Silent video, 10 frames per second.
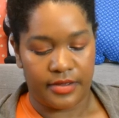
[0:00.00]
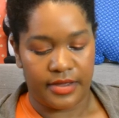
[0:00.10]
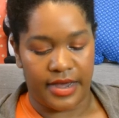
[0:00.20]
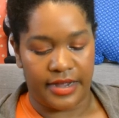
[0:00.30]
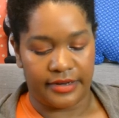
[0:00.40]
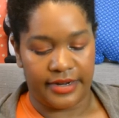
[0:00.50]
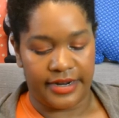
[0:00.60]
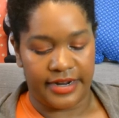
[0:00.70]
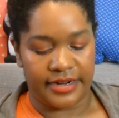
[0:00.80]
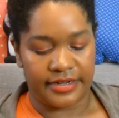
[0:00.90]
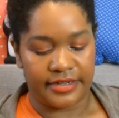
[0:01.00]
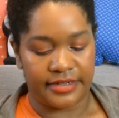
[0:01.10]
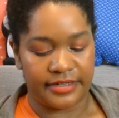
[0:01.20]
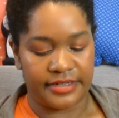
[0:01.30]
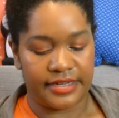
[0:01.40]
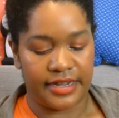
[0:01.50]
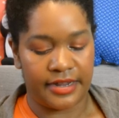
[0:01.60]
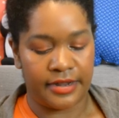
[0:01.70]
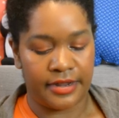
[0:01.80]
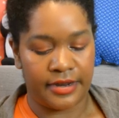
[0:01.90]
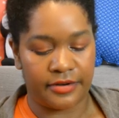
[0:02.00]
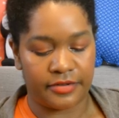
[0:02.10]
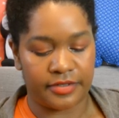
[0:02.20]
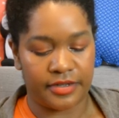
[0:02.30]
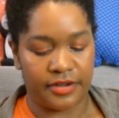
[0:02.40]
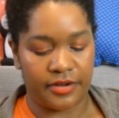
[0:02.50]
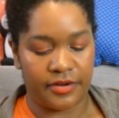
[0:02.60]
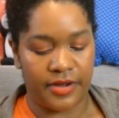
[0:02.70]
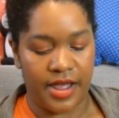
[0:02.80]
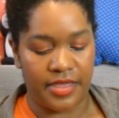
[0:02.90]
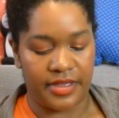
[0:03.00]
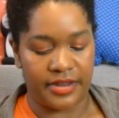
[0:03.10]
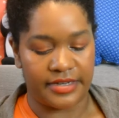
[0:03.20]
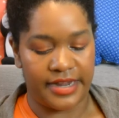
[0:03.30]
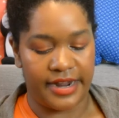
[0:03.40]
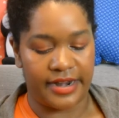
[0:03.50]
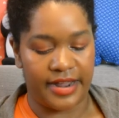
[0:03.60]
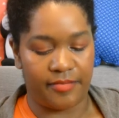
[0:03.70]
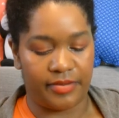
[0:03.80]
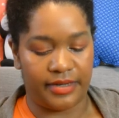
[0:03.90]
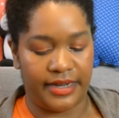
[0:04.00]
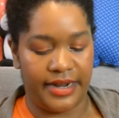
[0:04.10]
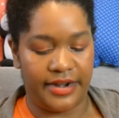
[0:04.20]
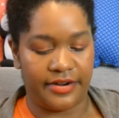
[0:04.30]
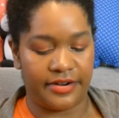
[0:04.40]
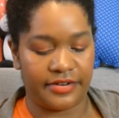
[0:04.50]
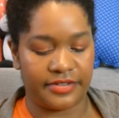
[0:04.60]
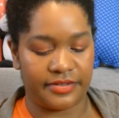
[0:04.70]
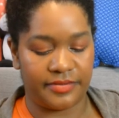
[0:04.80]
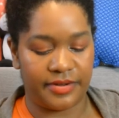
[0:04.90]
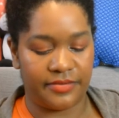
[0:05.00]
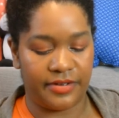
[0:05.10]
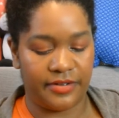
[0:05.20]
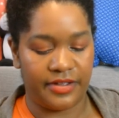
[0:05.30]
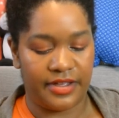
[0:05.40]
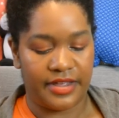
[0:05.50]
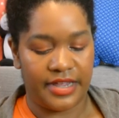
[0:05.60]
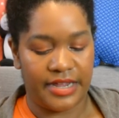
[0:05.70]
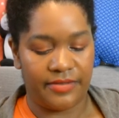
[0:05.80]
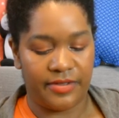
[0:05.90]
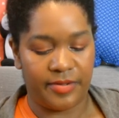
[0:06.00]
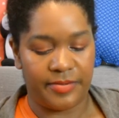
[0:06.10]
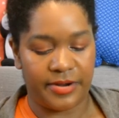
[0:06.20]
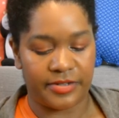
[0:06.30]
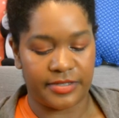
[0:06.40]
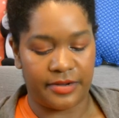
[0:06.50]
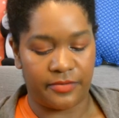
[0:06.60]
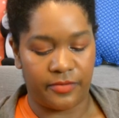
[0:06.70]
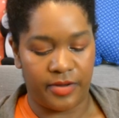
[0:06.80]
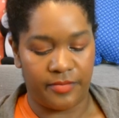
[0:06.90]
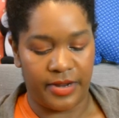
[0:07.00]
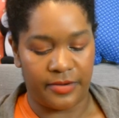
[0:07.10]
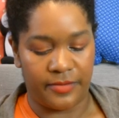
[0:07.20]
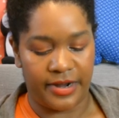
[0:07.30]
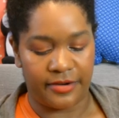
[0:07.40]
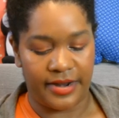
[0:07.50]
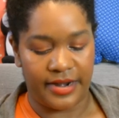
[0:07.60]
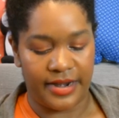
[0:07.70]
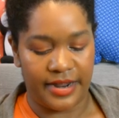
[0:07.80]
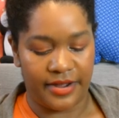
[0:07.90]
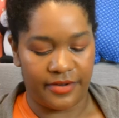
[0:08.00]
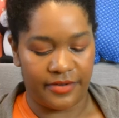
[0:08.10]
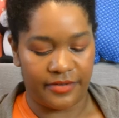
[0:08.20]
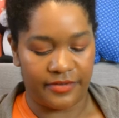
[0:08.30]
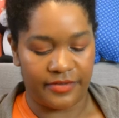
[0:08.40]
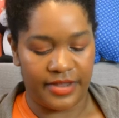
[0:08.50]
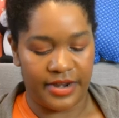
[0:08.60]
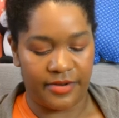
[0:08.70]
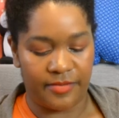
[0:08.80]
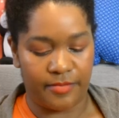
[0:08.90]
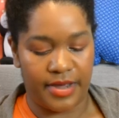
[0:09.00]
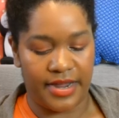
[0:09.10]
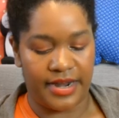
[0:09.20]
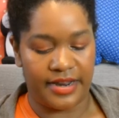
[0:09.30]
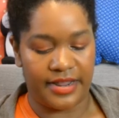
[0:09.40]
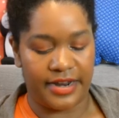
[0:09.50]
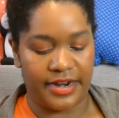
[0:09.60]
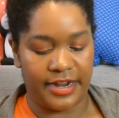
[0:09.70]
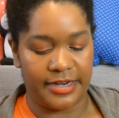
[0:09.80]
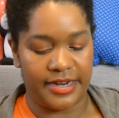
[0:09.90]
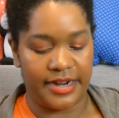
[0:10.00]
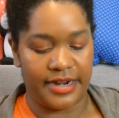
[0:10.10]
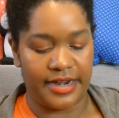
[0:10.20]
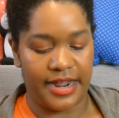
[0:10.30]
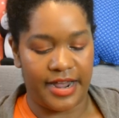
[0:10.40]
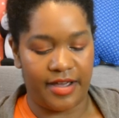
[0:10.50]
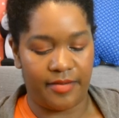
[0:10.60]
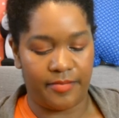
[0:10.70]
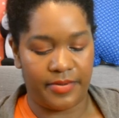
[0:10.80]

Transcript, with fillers: at 10 or so and then take a nap later. So I'm like, well, even though my parents like want me awake right now, they don't mind that I take a nap.